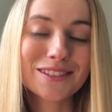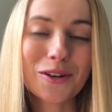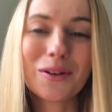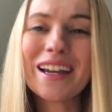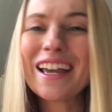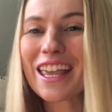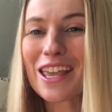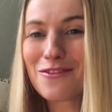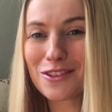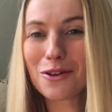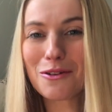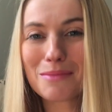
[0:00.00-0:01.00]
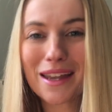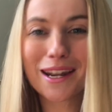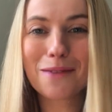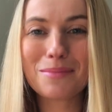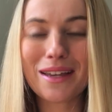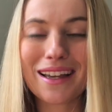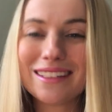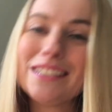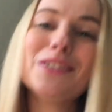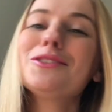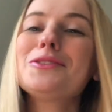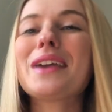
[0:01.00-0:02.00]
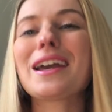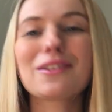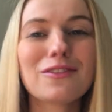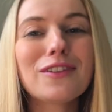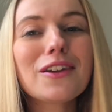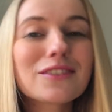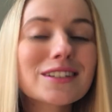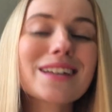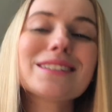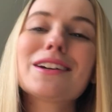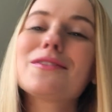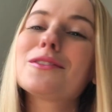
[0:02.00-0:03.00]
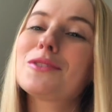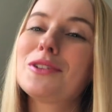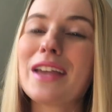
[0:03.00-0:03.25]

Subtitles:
So even though it might not be ideal, you can't give favors out to everyone,